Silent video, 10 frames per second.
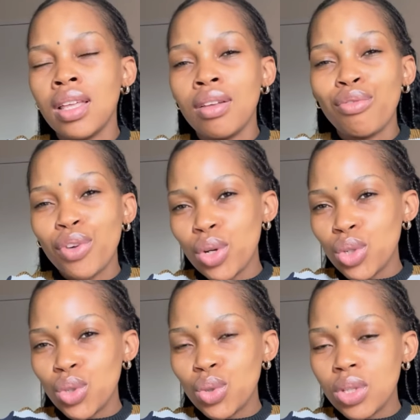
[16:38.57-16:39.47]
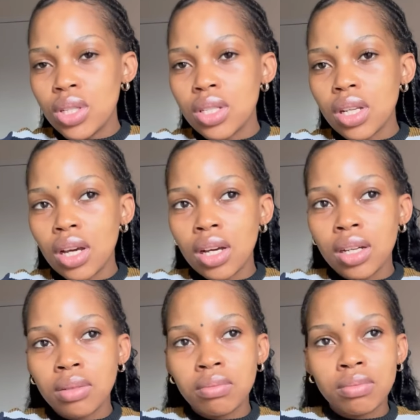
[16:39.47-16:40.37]
photo shoot
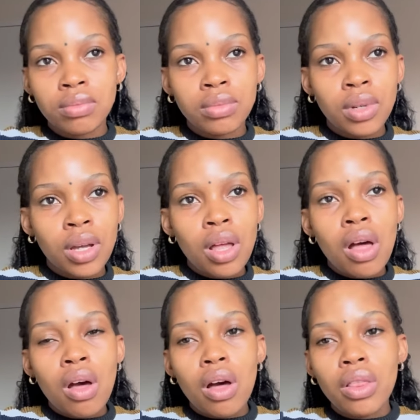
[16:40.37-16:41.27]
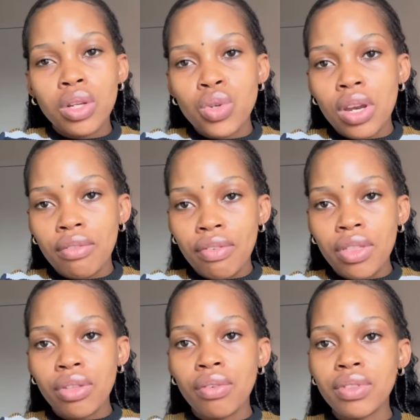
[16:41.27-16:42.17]
um, on the
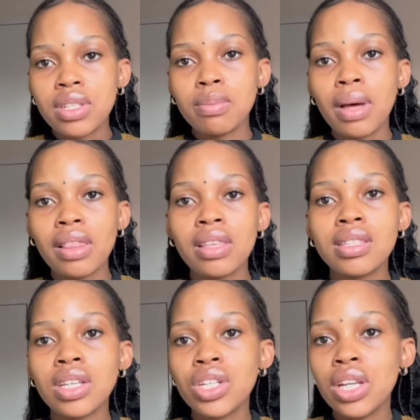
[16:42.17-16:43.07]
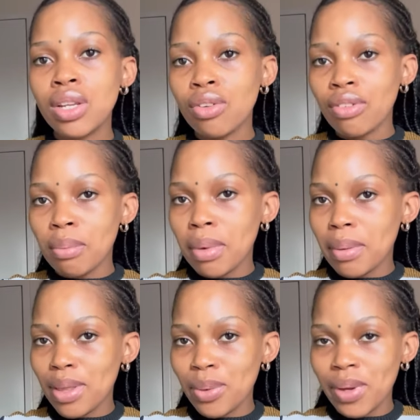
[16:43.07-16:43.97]
25th of this month. It's actually November,
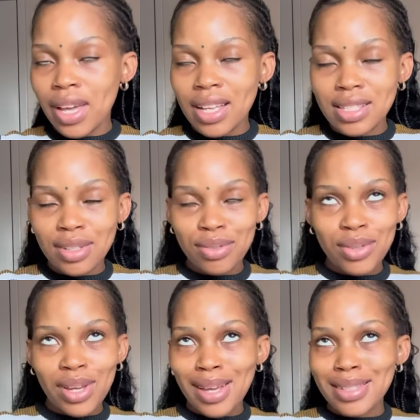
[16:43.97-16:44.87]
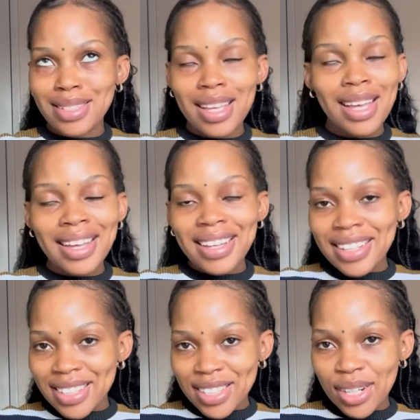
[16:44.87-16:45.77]
by the way, guys. If you guys
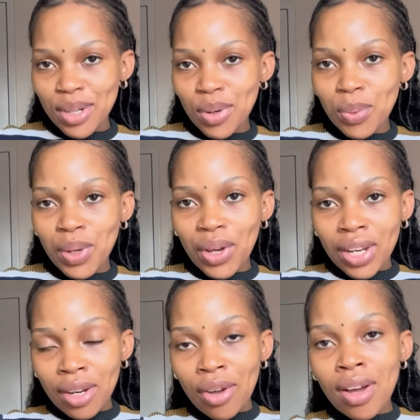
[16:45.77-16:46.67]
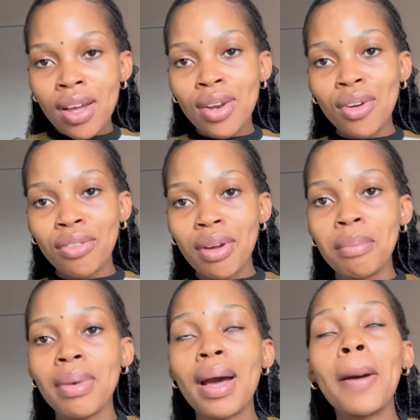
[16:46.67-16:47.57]
didn't know, we're in
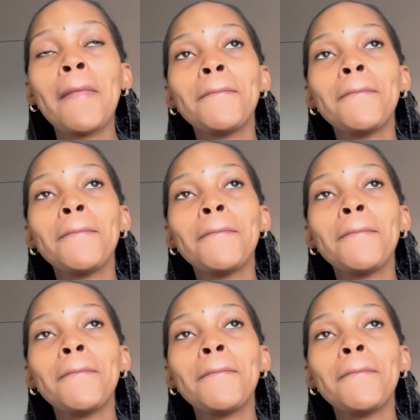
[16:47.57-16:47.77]
November.